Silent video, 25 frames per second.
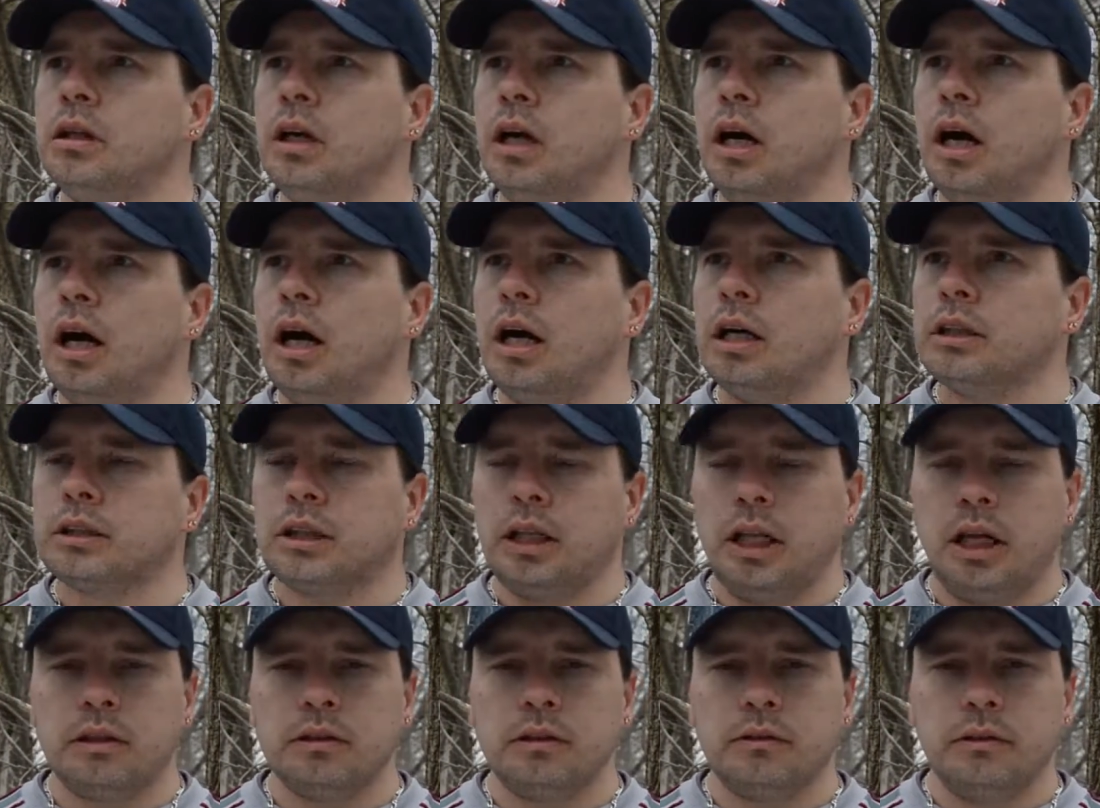It's
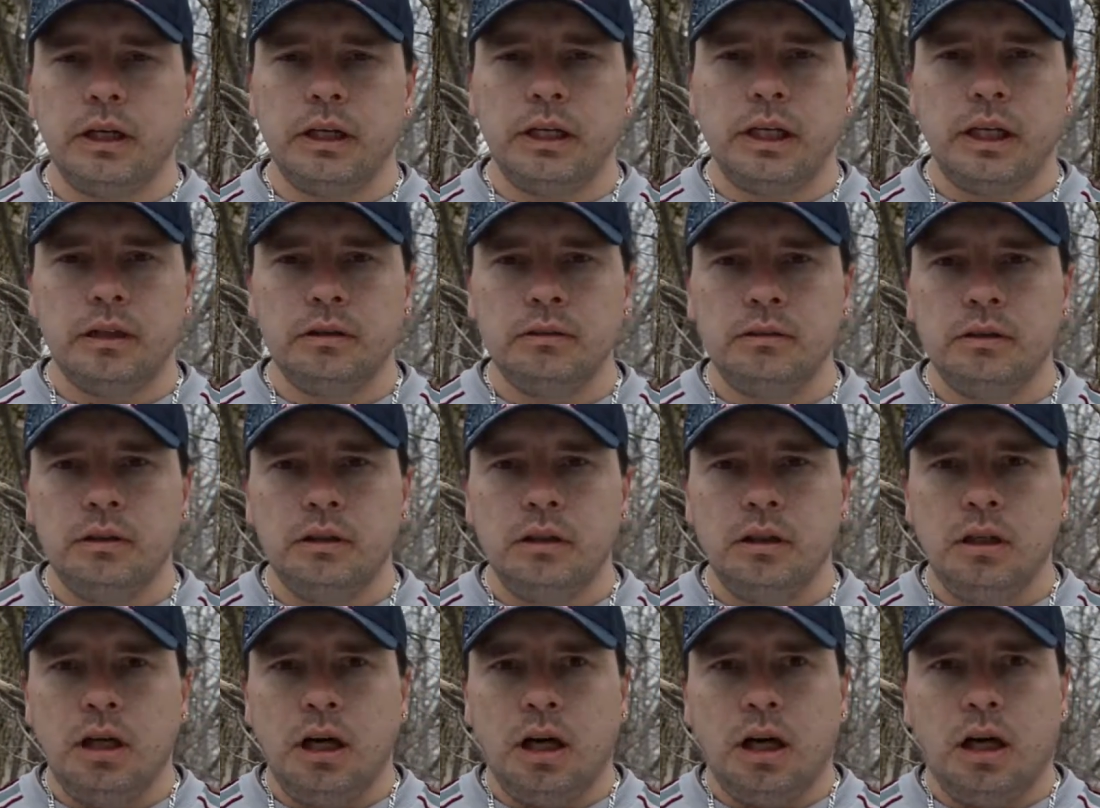cloudy right now.
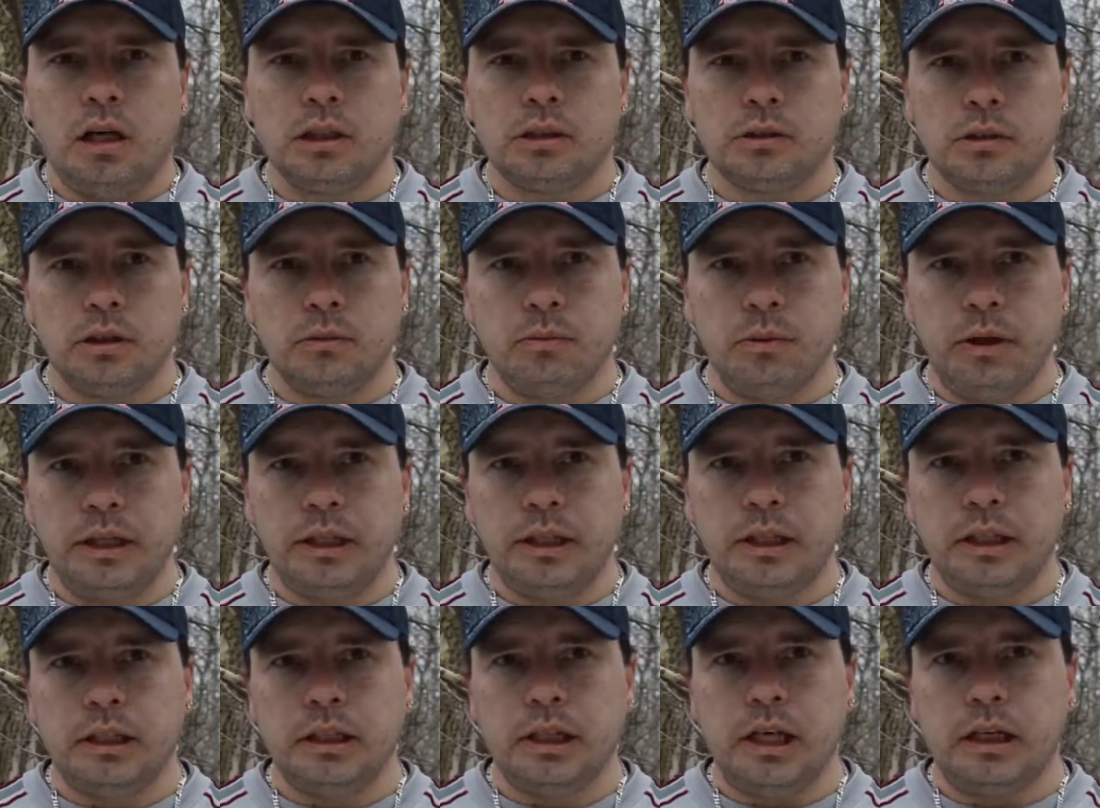It's supposed to be
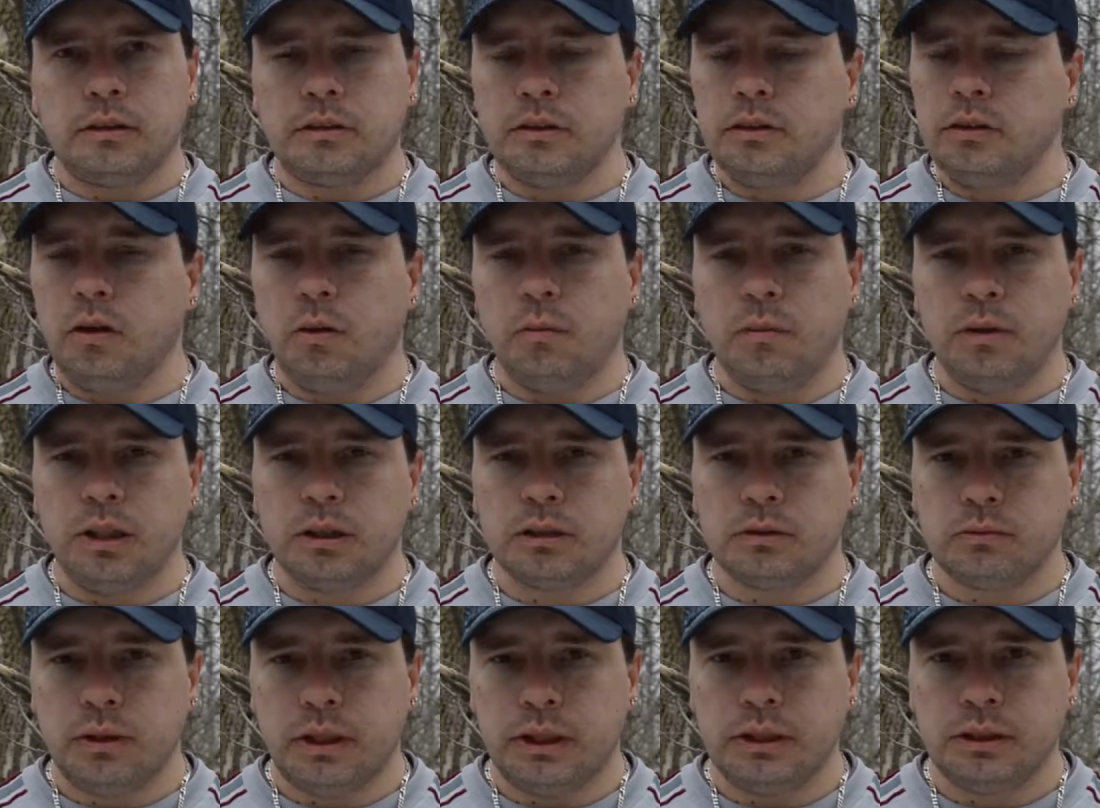raining this afternoon. Hope it
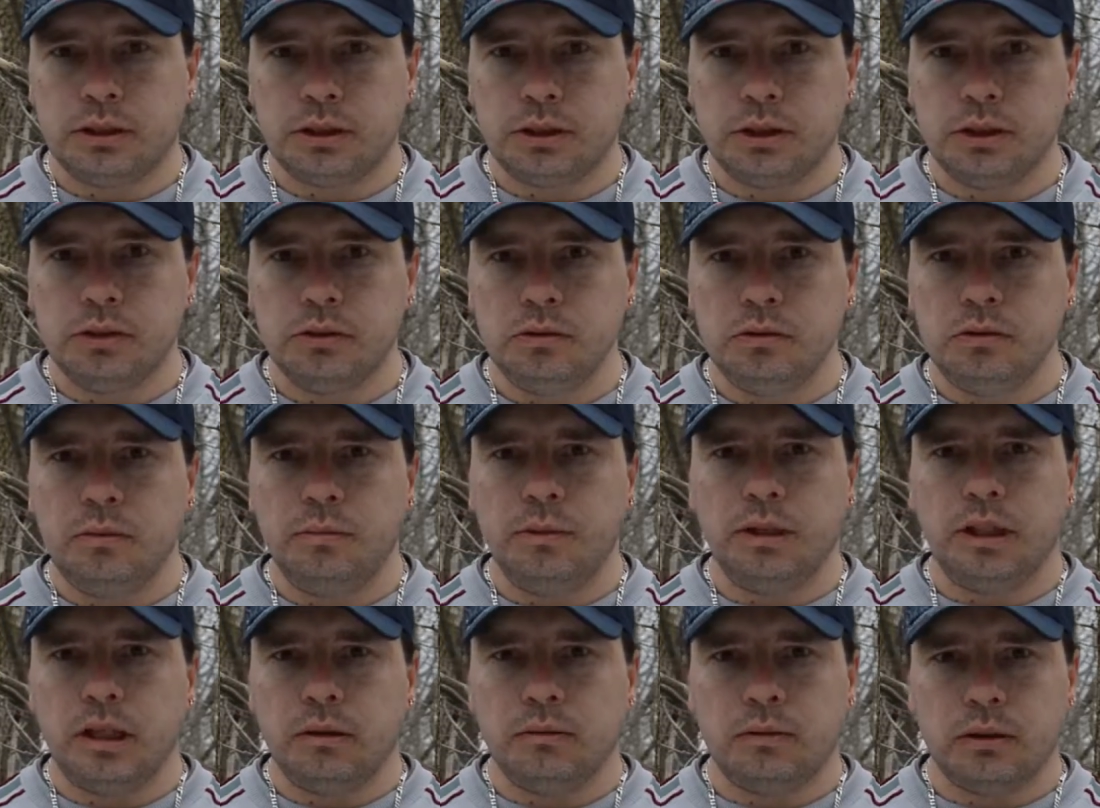doesn't rain soon. I
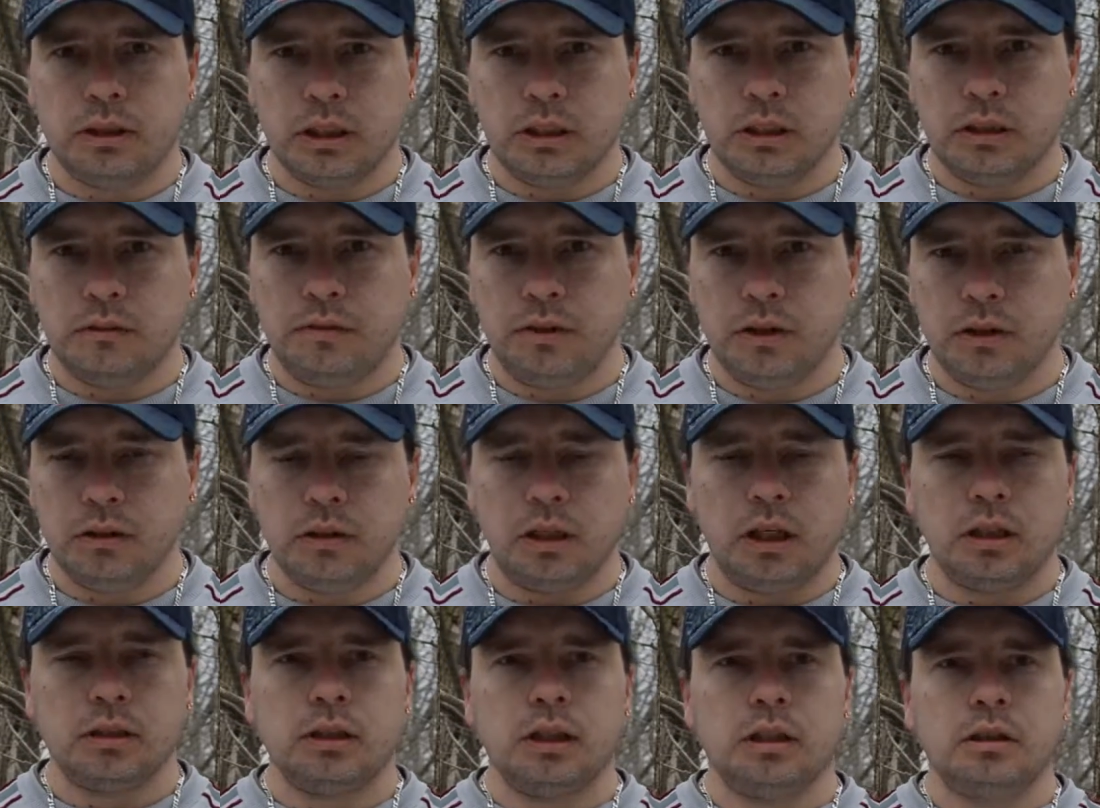mean, I want to get this video
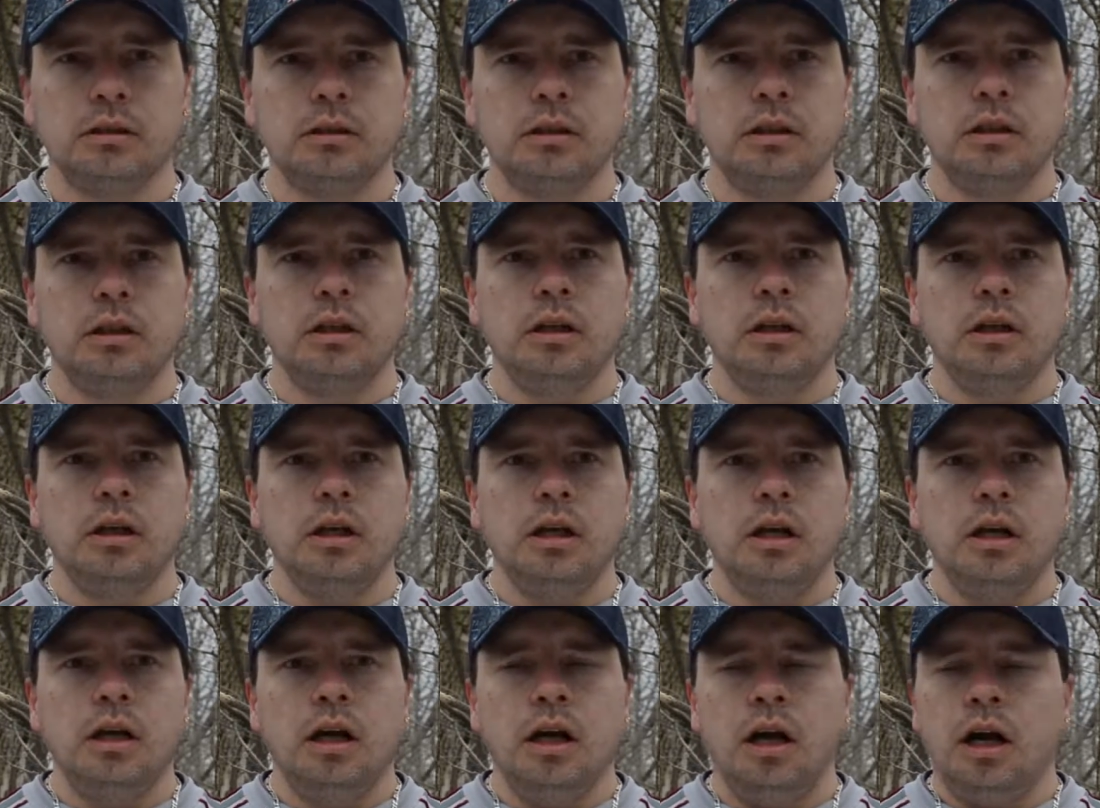log done.
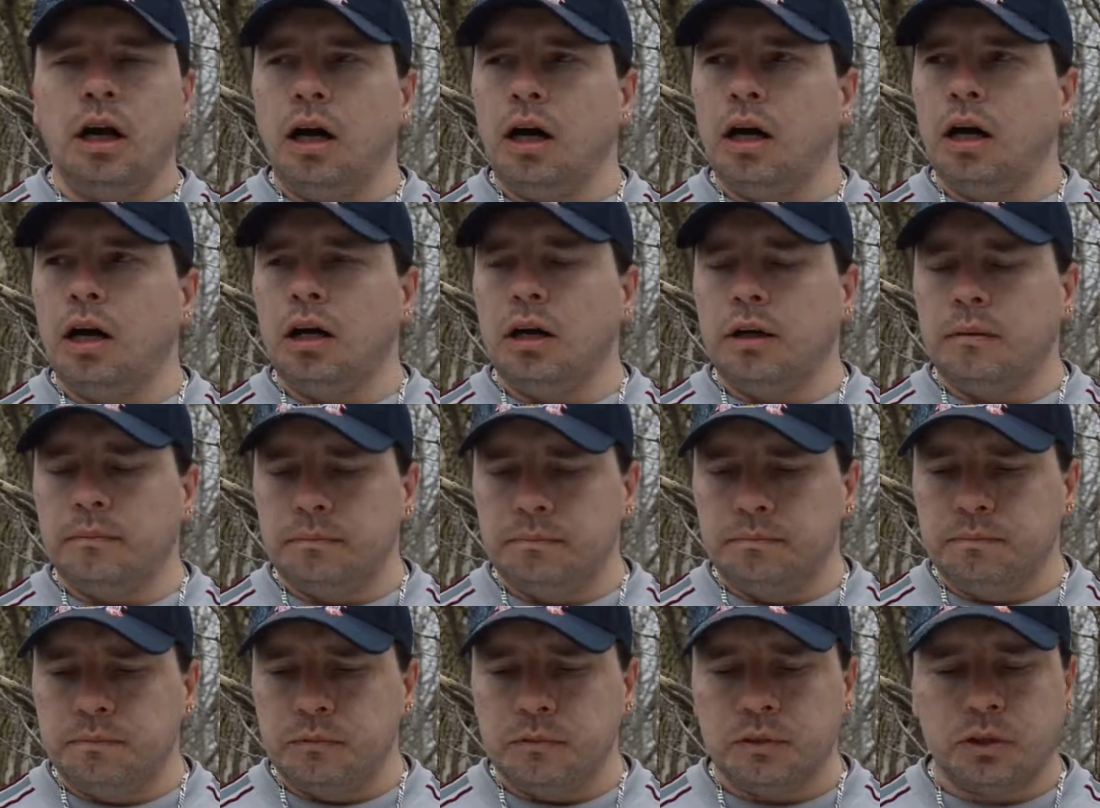
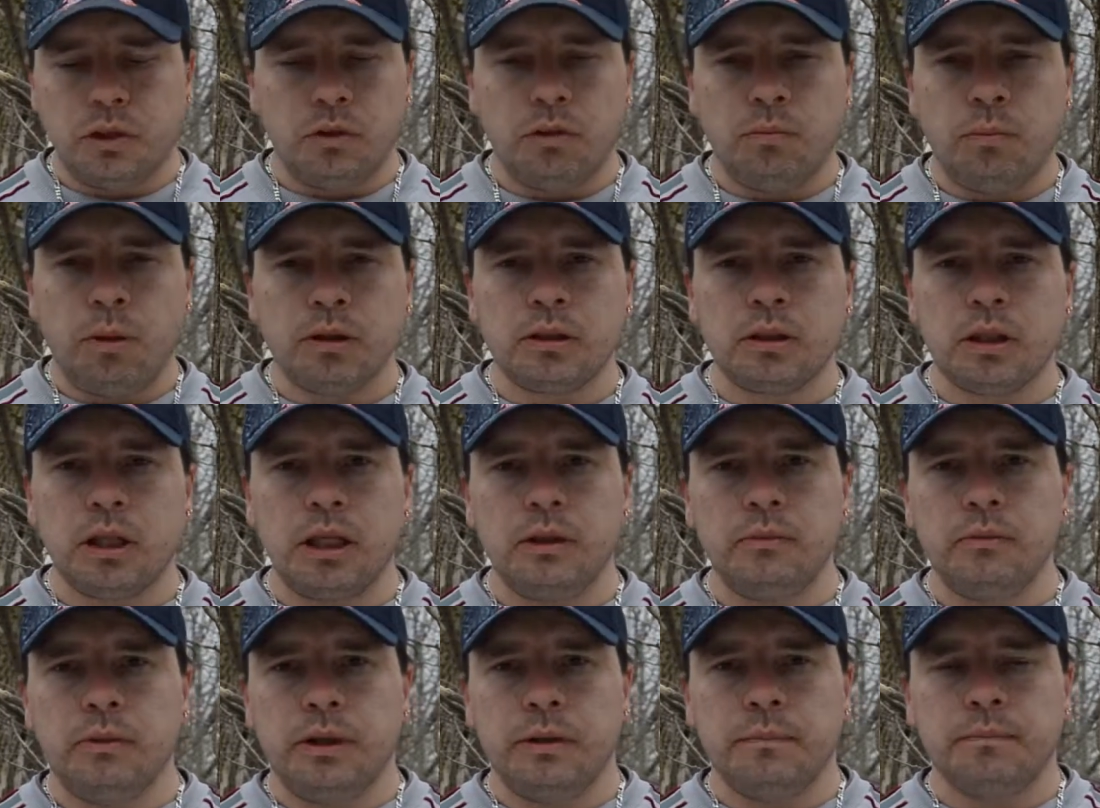So about the
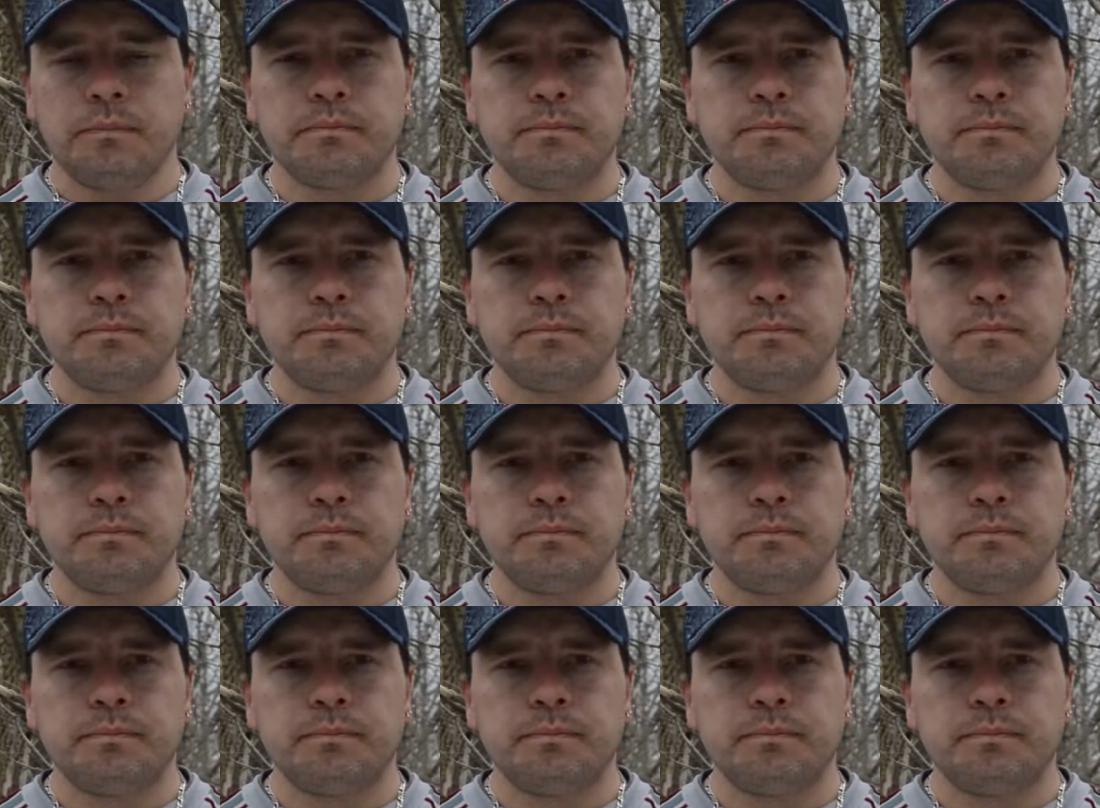laneway.